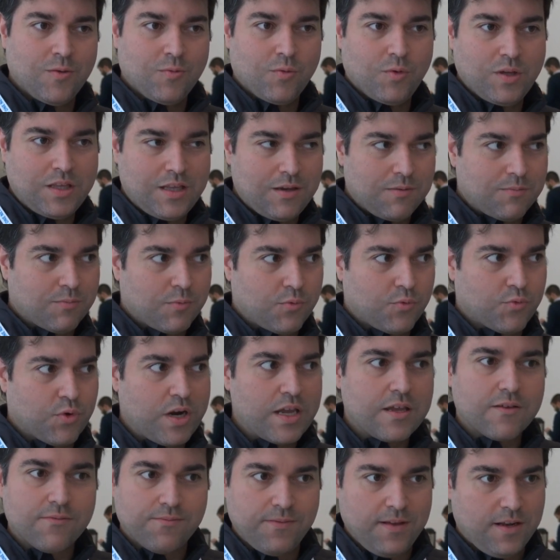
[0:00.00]
with the
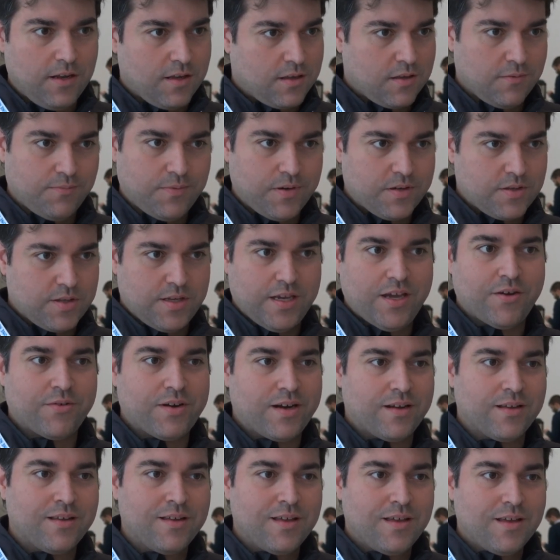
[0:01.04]
Greek philosophers
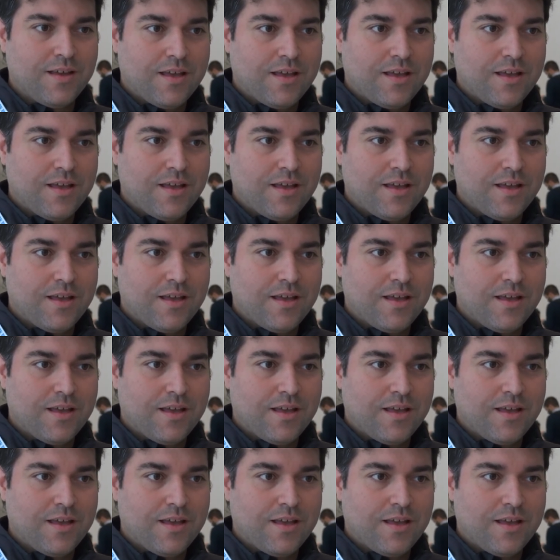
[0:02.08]
era.